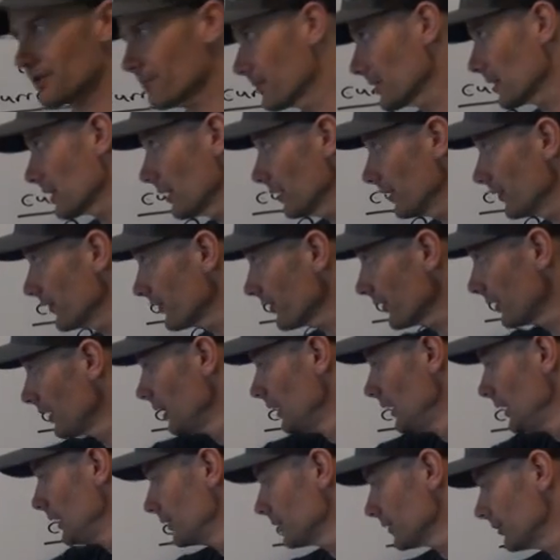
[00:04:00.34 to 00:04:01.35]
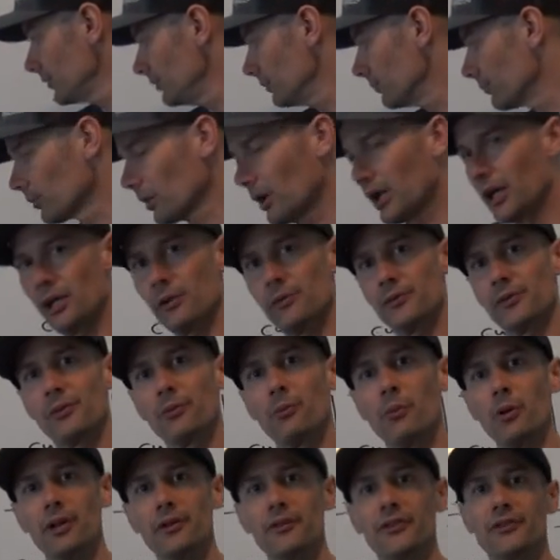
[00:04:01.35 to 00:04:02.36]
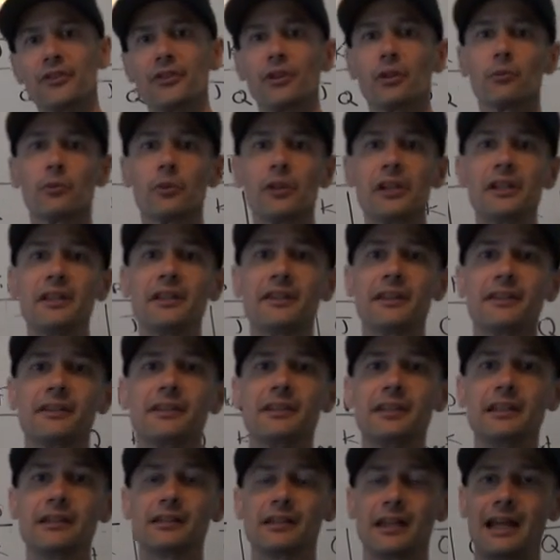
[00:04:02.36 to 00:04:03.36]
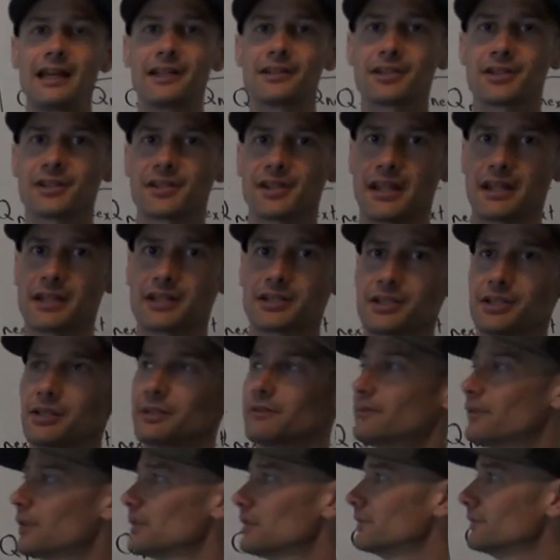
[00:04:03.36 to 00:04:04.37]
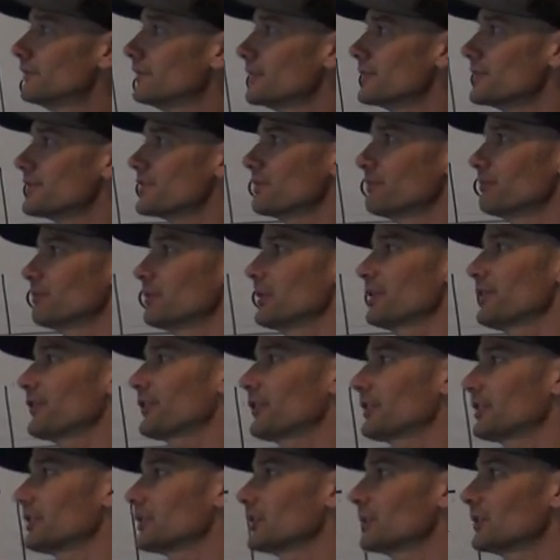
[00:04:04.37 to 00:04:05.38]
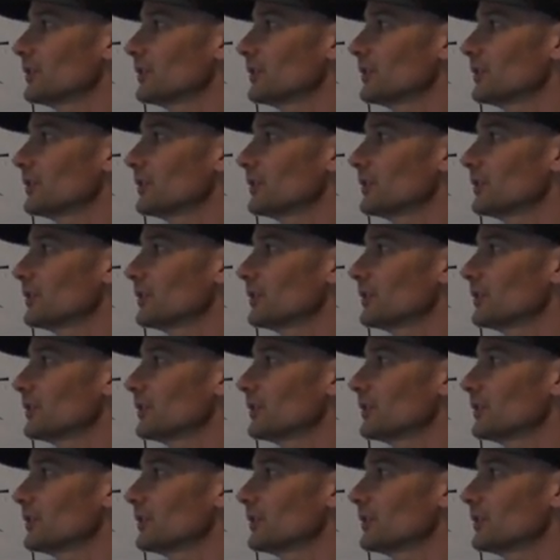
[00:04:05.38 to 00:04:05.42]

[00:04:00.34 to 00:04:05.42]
because Q prior was 1. So reading the D latch is actually very, very simplistic